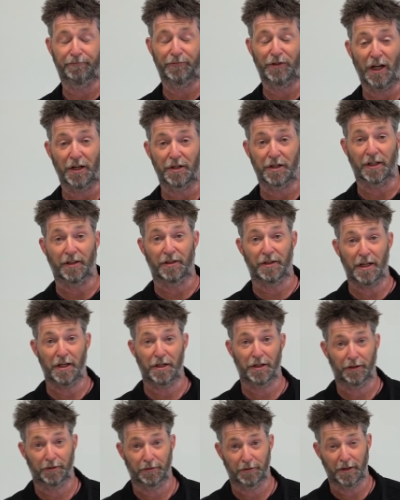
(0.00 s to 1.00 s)
judging
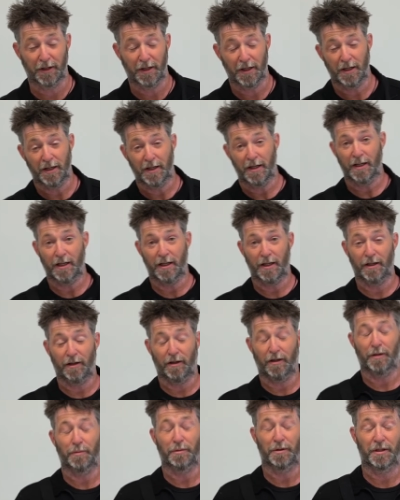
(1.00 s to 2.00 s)
session,
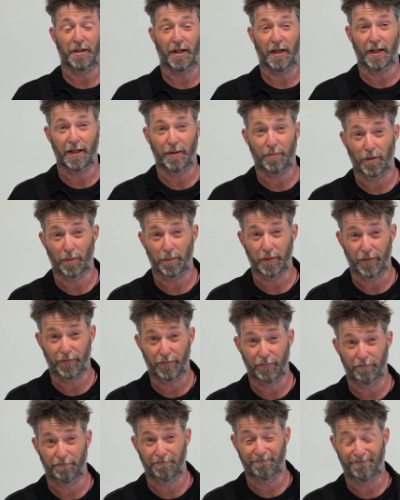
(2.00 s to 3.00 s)
I would say probably
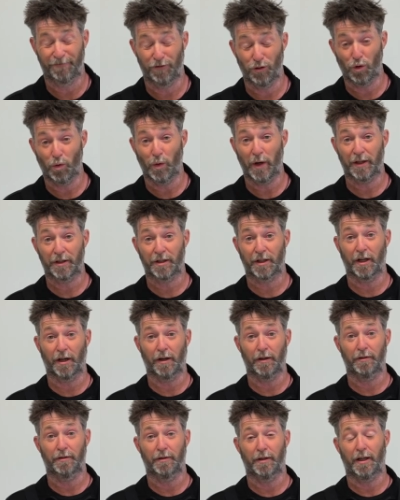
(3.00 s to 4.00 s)
4 weeks
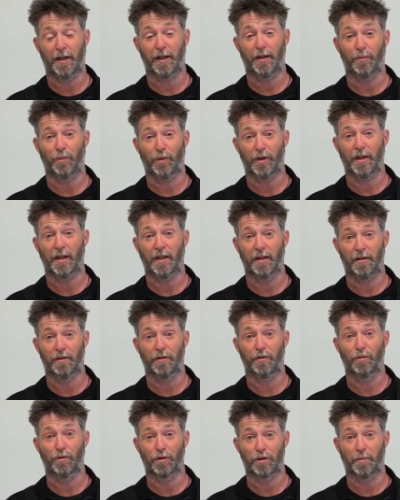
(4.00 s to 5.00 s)
ago, and we had an
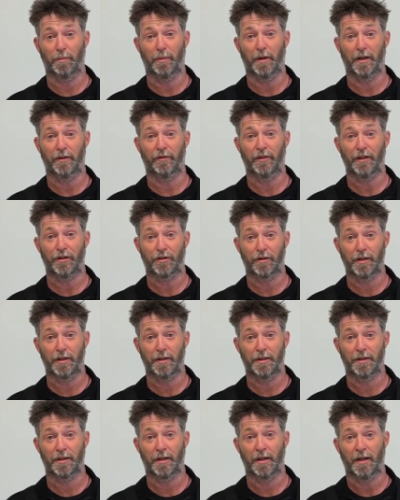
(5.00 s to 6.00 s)
awesome amount of
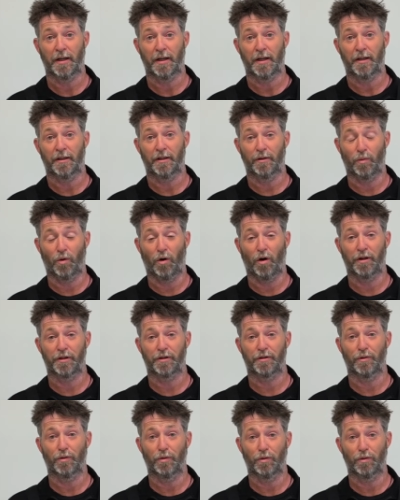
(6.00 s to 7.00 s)
entries. The
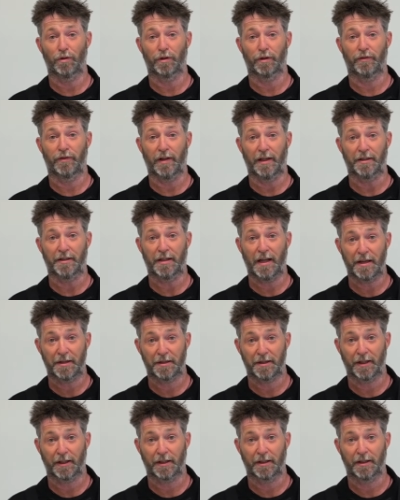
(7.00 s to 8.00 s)
wines all looked
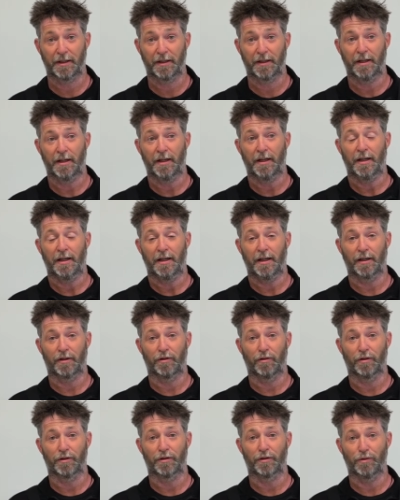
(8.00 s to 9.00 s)
fantastic
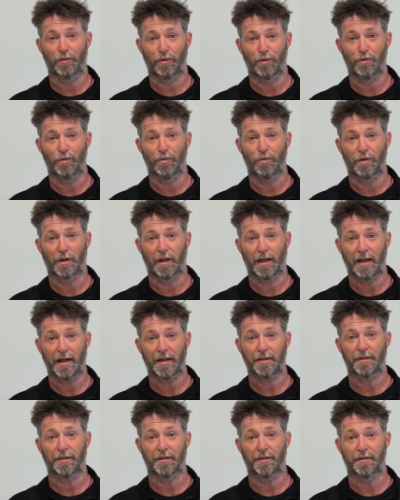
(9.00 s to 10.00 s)
across all
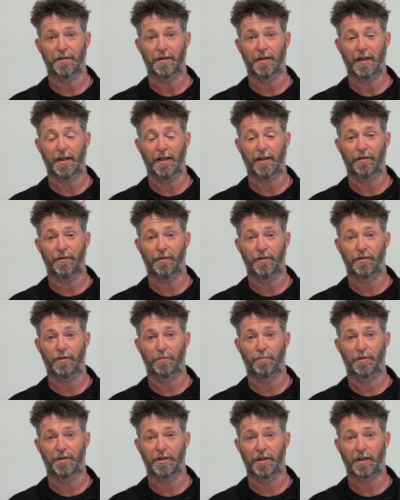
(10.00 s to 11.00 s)
classes, and it's
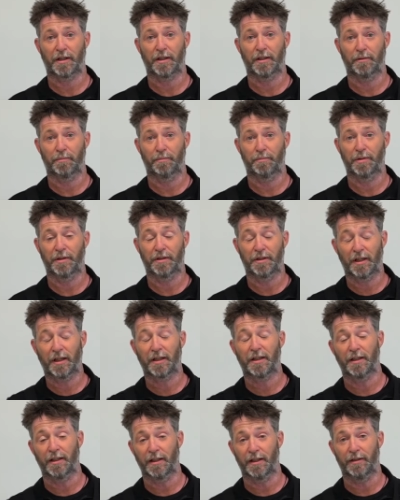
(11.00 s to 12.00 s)
a
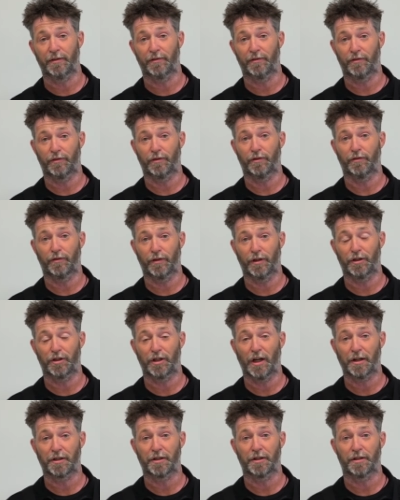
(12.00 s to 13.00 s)
particularly for the
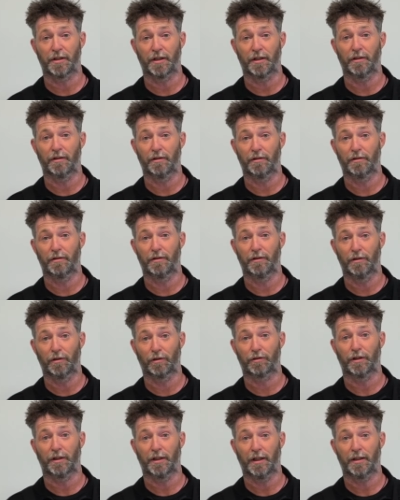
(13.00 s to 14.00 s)
judges that
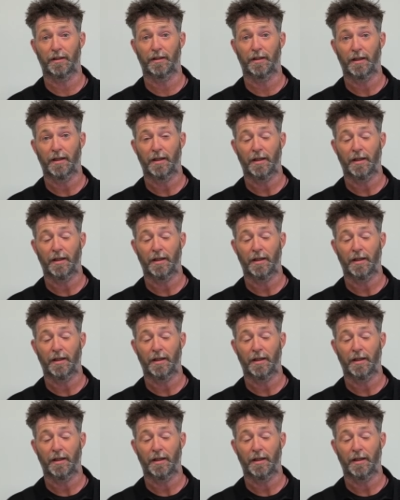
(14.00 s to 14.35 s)
looked at it,